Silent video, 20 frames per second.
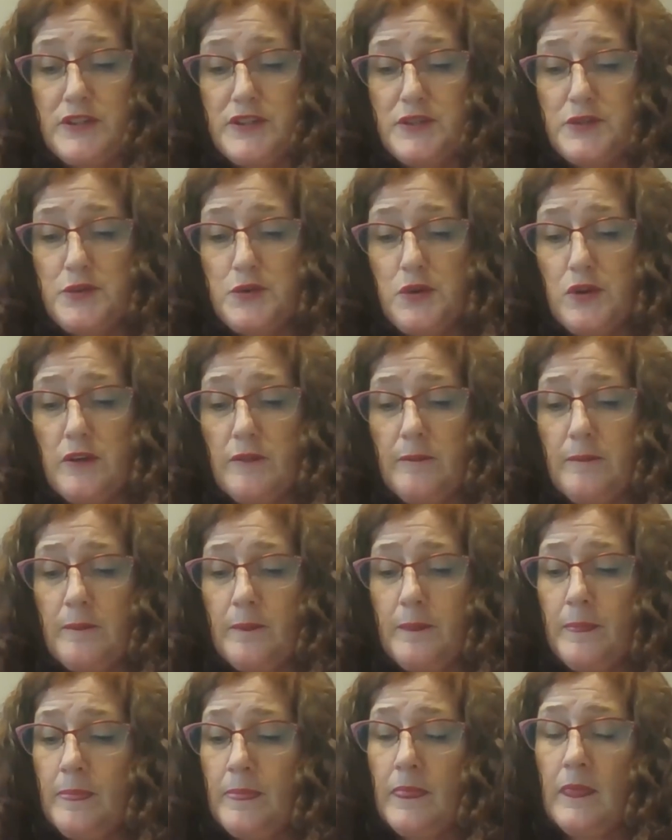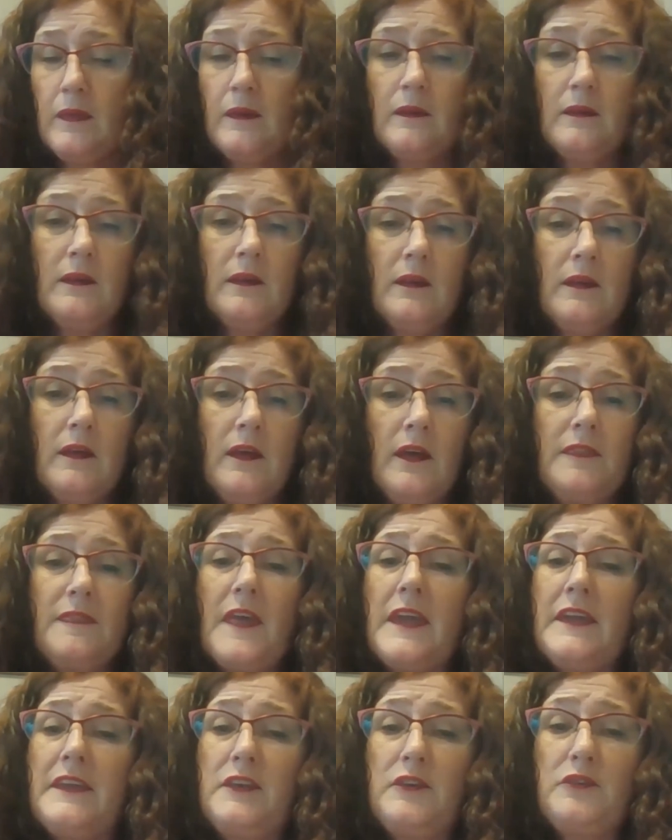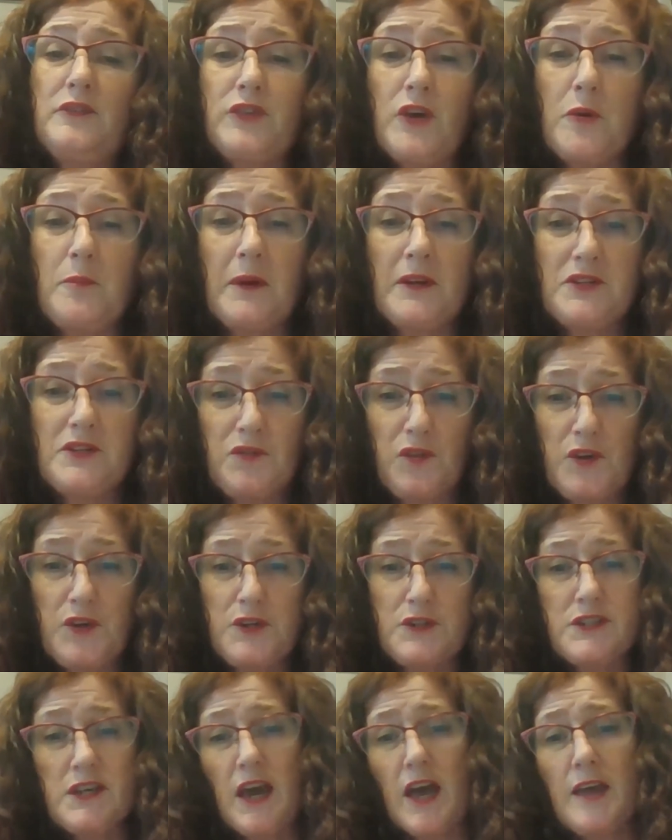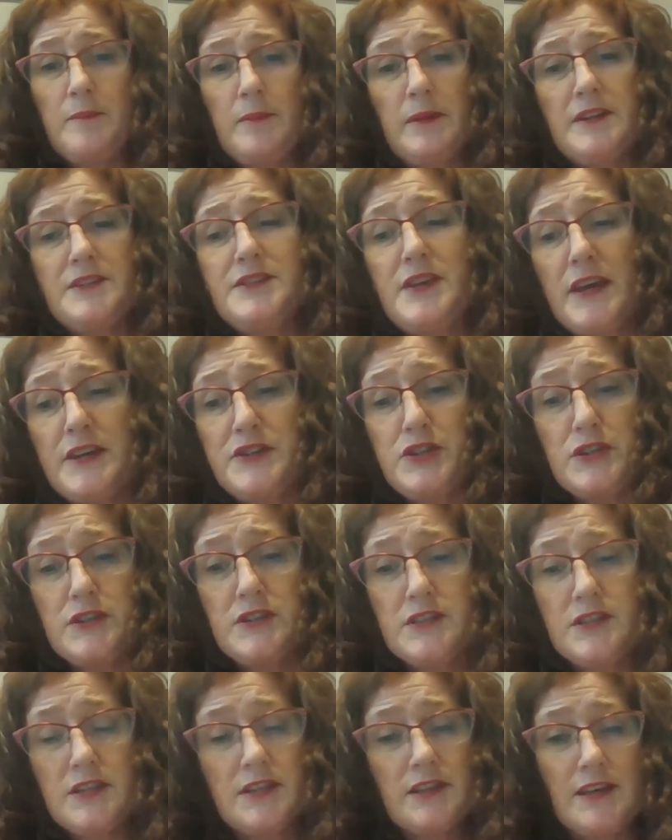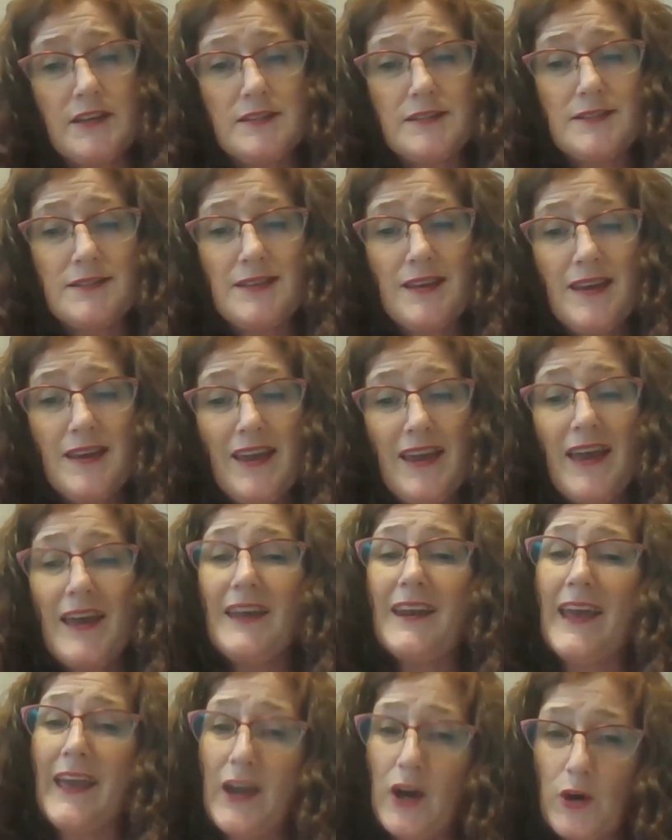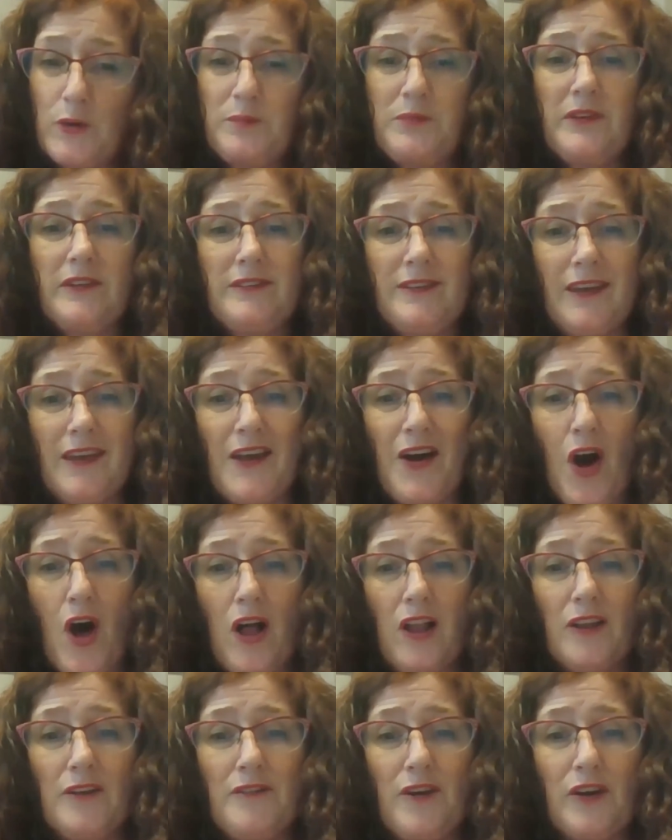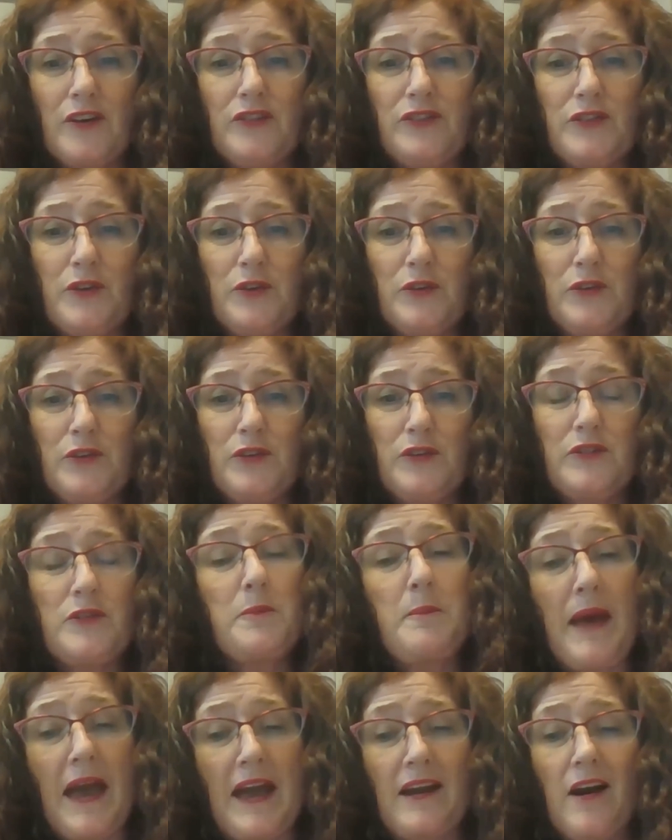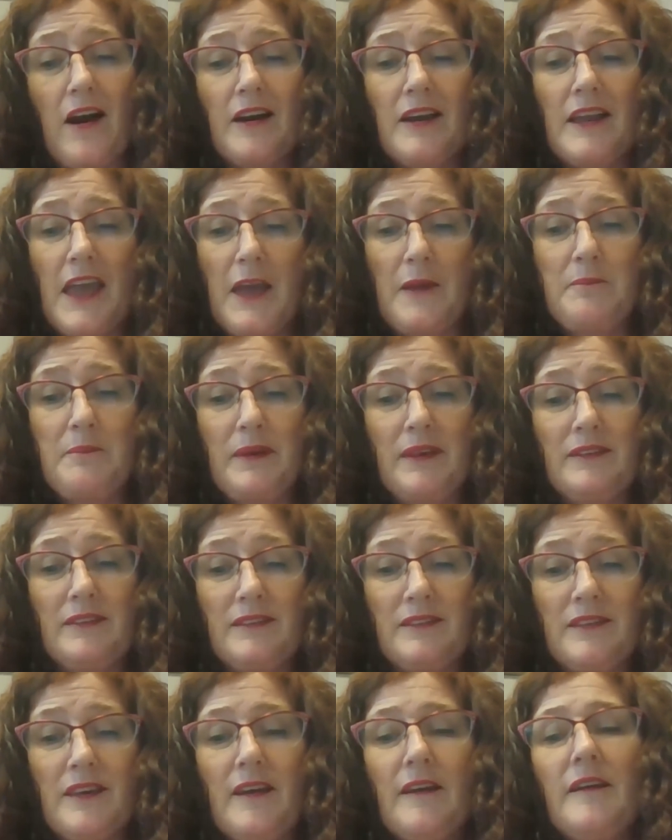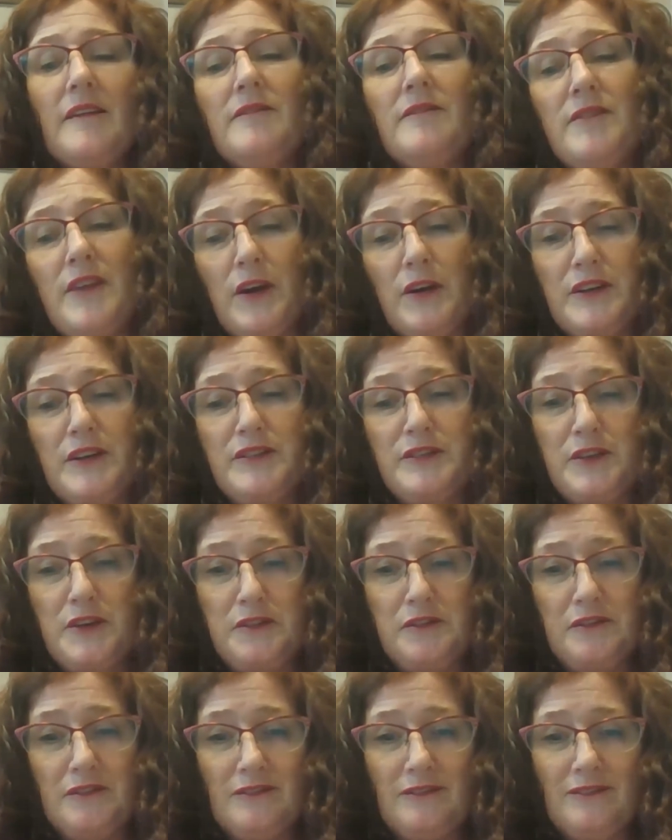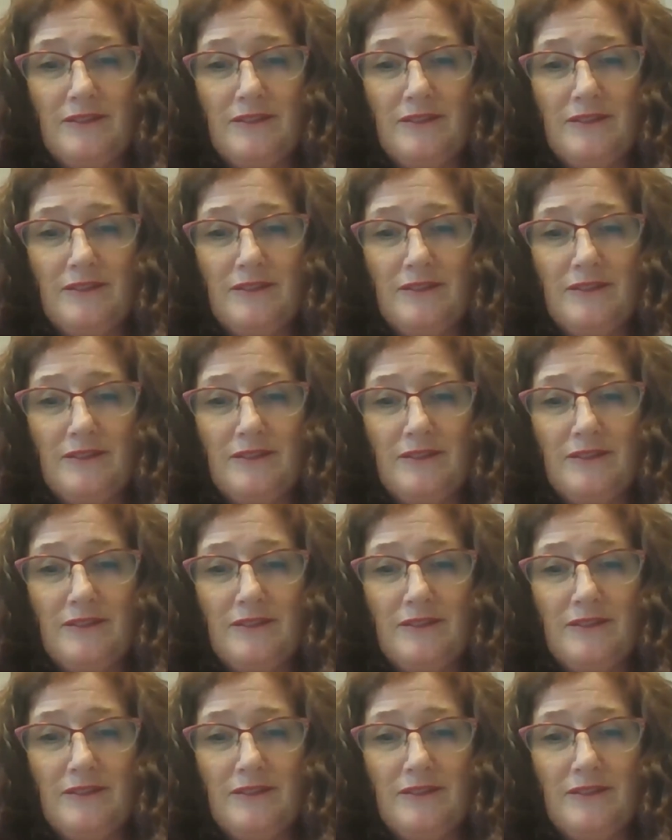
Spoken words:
School. Thank you so much for your time and attention to this, and I hope to see all of our students back on campus very soon.